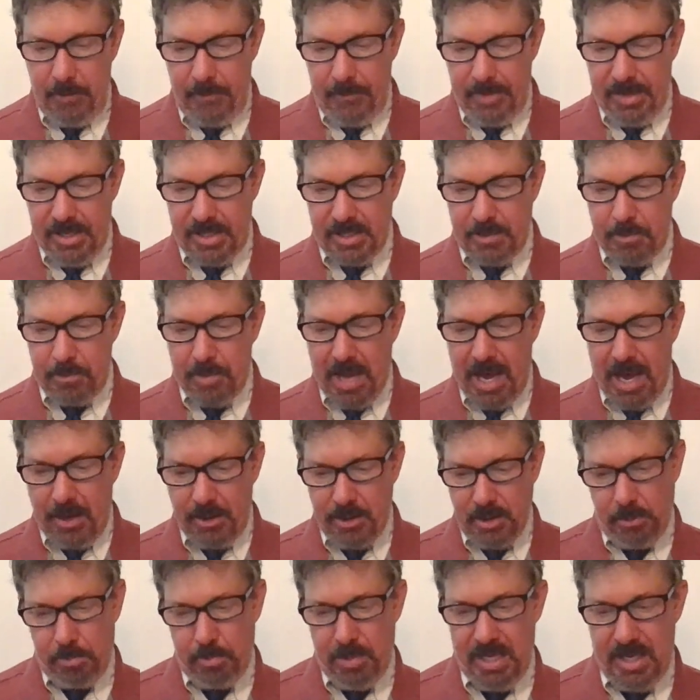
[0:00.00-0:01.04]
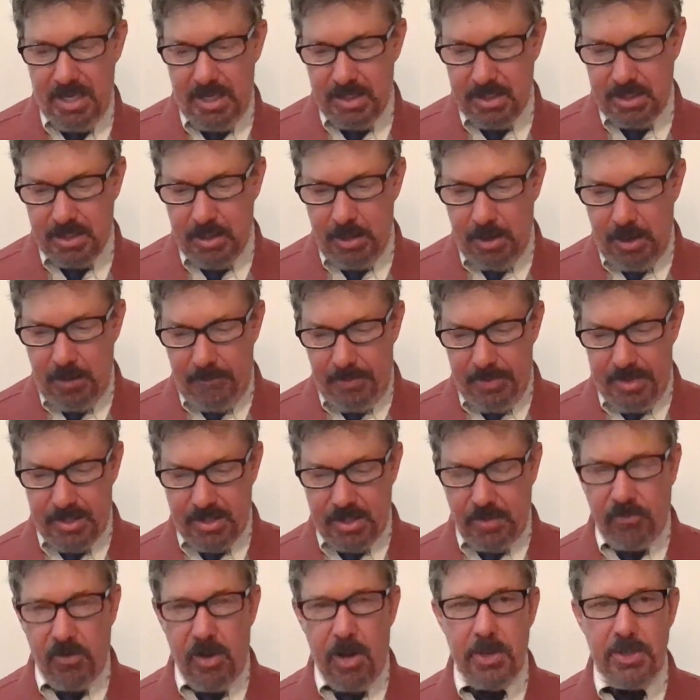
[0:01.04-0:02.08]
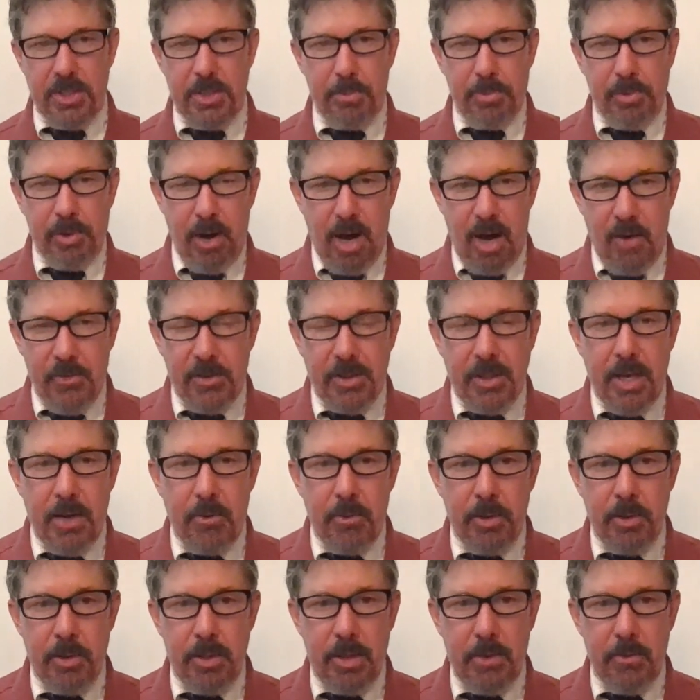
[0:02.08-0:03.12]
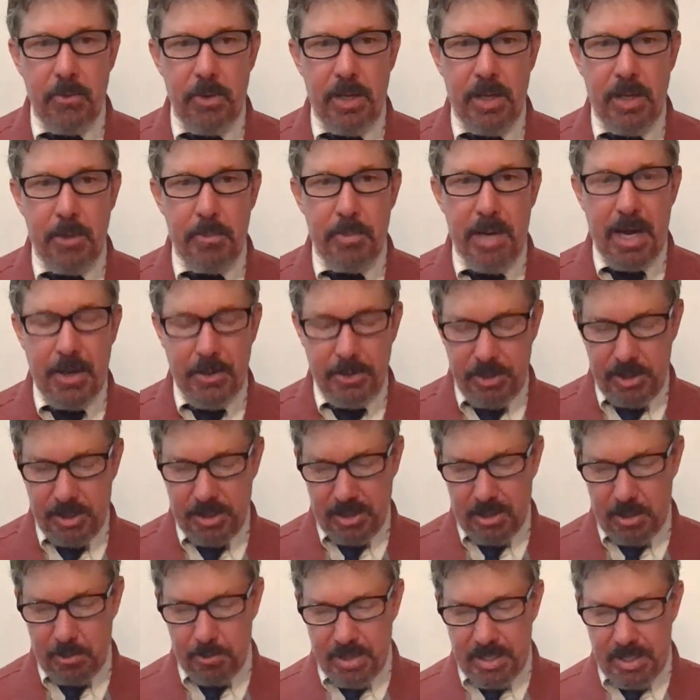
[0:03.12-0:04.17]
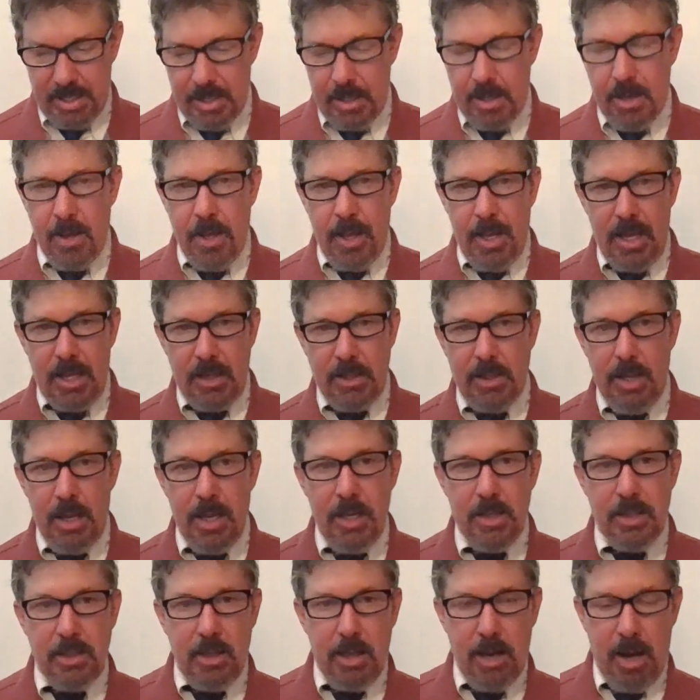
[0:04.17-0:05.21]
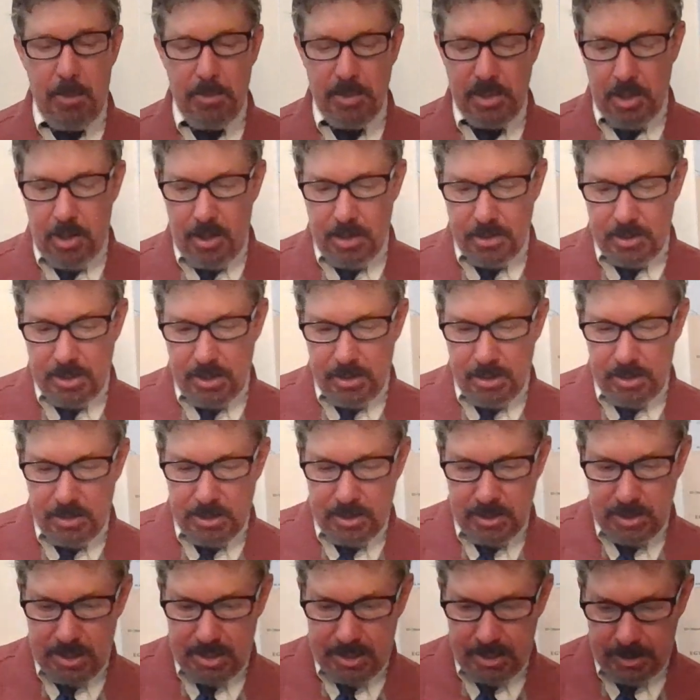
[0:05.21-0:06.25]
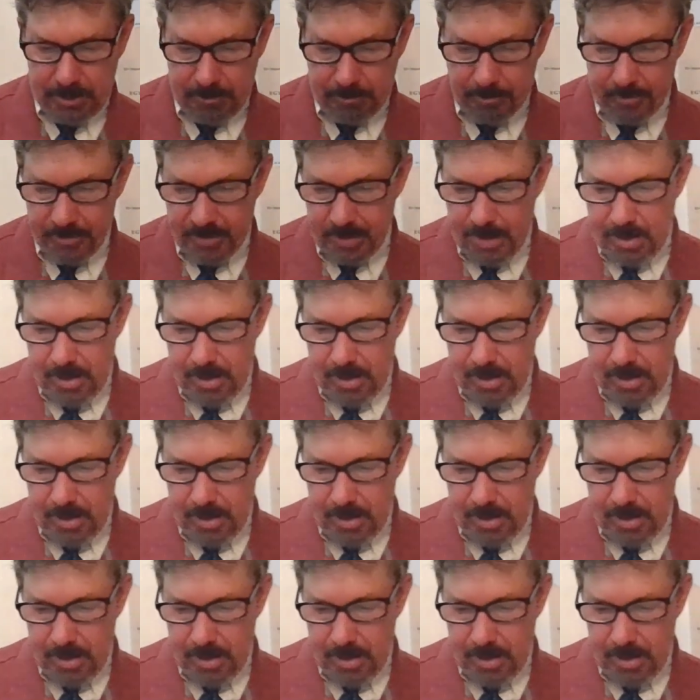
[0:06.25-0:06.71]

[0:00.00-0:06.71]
this mouthpiece, this false prophet that we're going to read about in just a minute, is, is comes onto the scene.